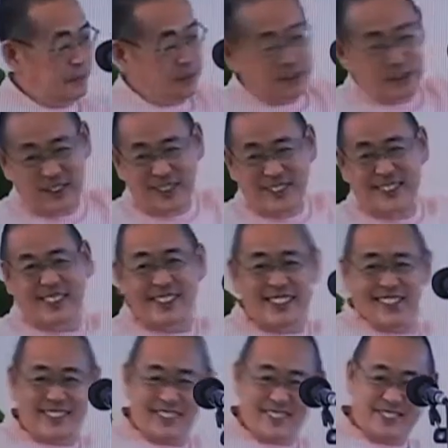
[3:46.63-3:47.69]
disappears
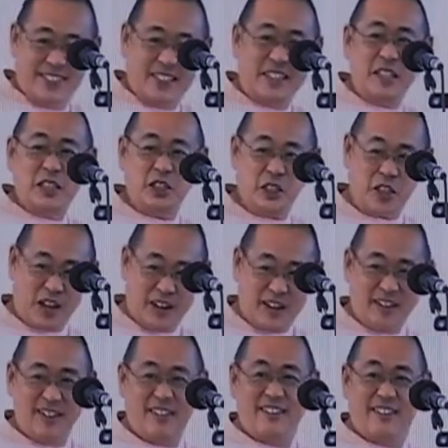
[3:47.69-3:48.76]
with
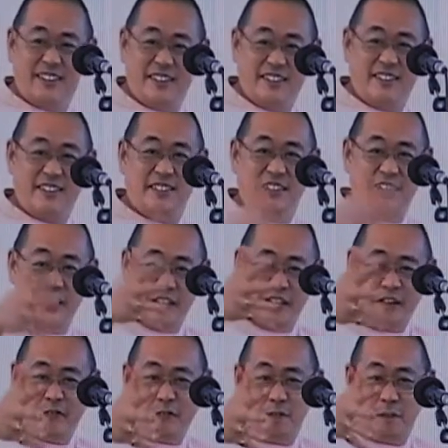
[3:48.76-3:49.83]
Nishta.
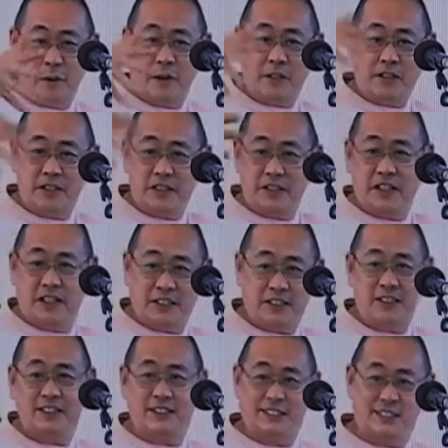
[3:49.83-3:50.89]
There's enough bhakti
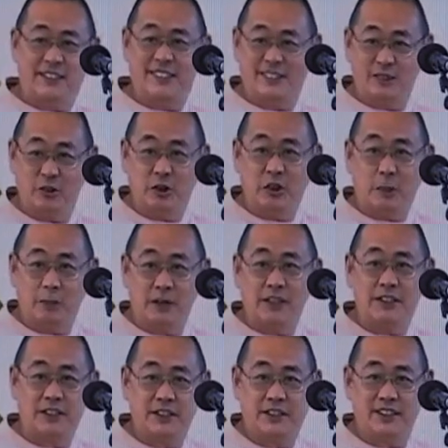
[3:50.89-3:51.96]
taste to
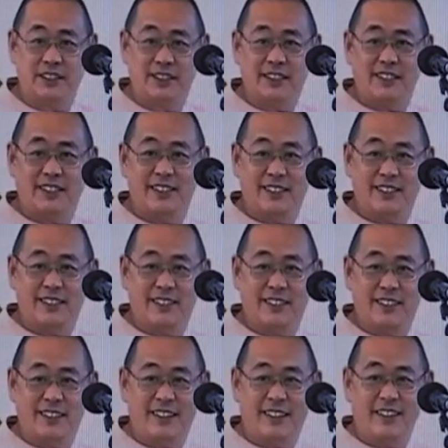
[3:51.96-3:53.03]
suppress
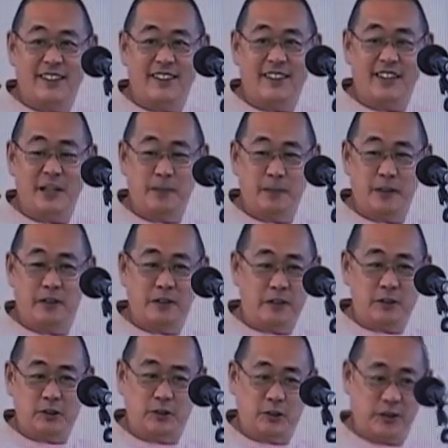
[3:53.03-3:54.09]
or keep
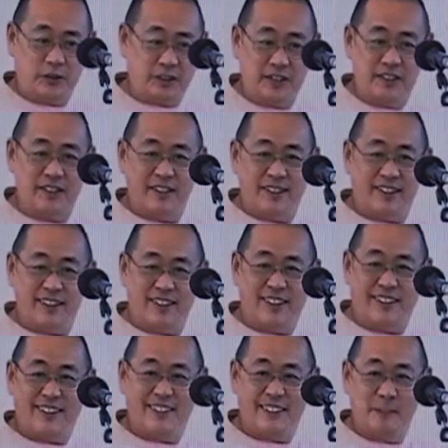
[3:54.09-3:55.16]
under control the
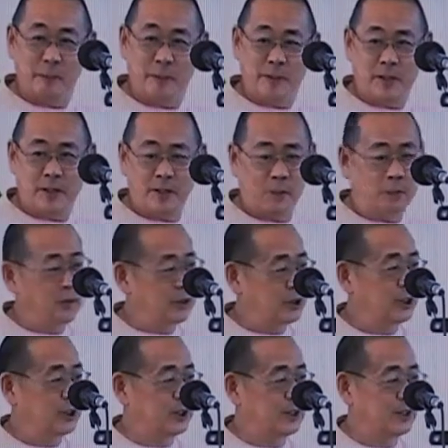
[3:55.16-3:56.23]
material
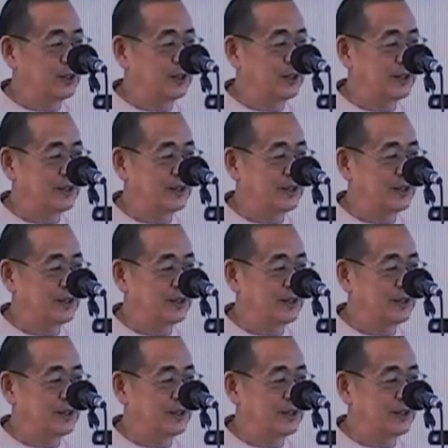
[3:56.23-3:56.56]
portion.